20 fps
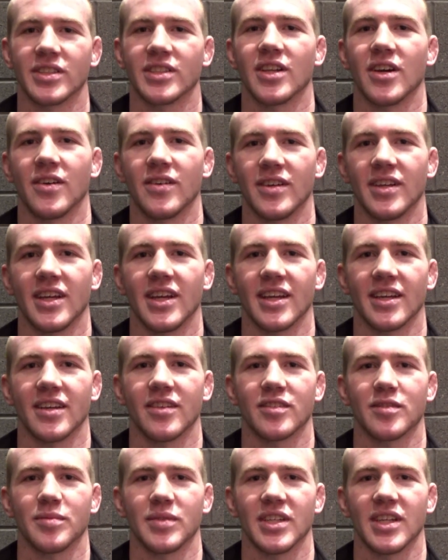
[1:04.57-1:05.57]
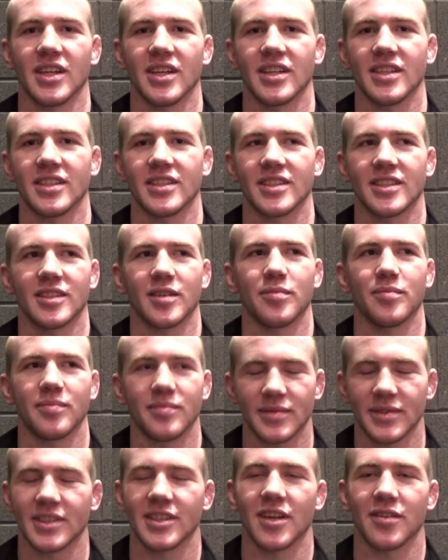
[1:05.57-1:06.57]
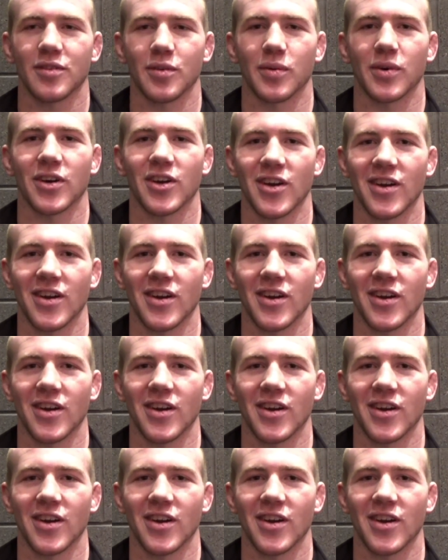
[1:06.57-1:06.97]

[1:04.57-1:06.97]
So it gives me uh, some stuff to work